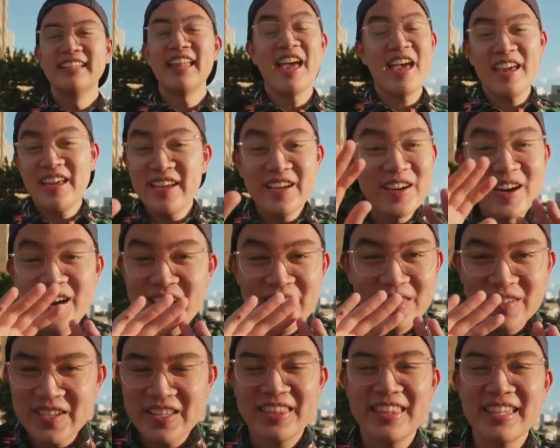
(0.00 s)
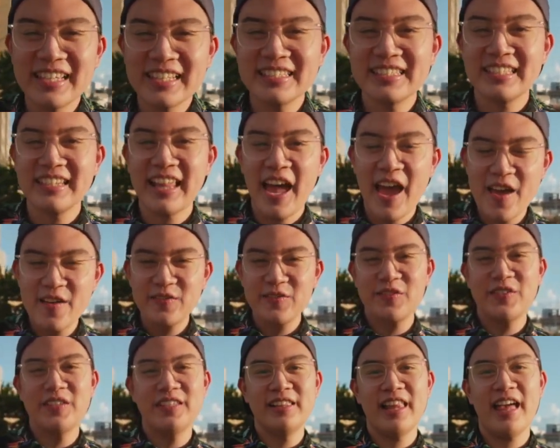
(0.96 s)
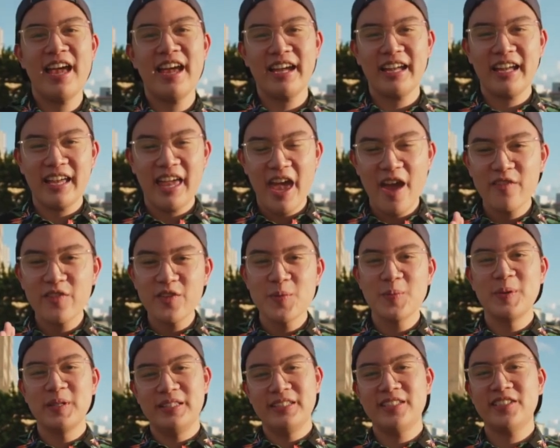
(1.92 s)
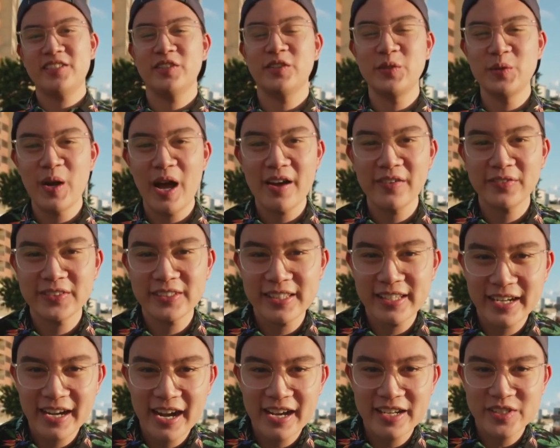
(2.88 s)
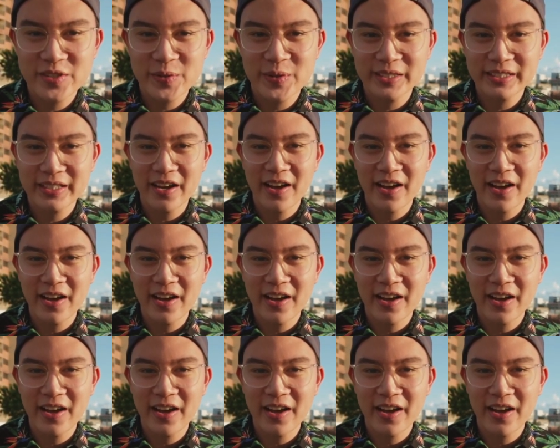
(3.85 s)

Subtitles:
But here are three things that I feel like everybody should do after they graduate